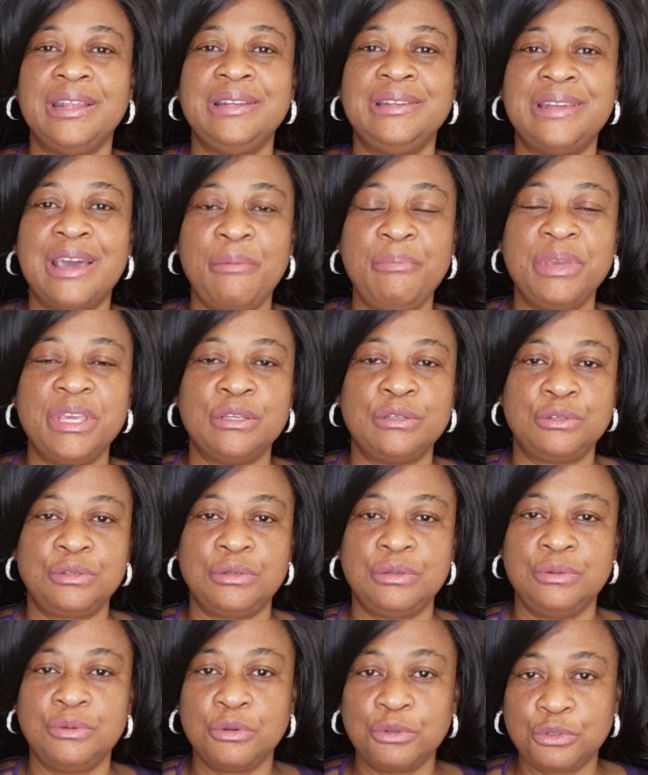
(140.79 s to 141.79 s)
That means
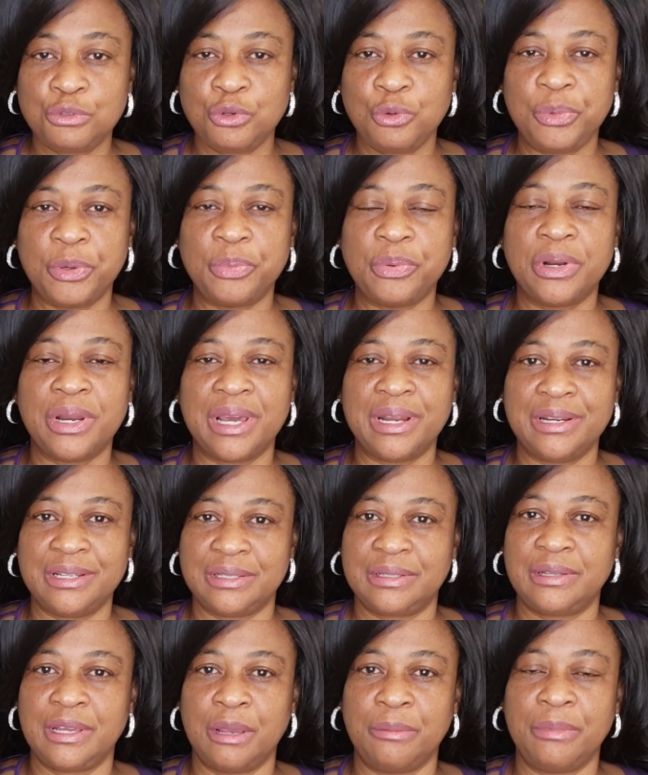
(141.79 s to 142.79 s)
no two people are the
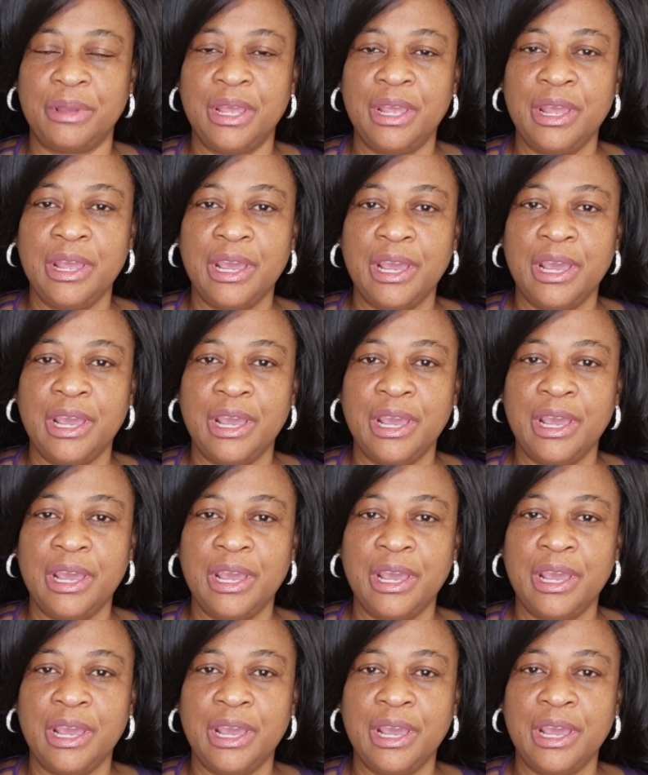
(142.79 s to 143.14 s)
same.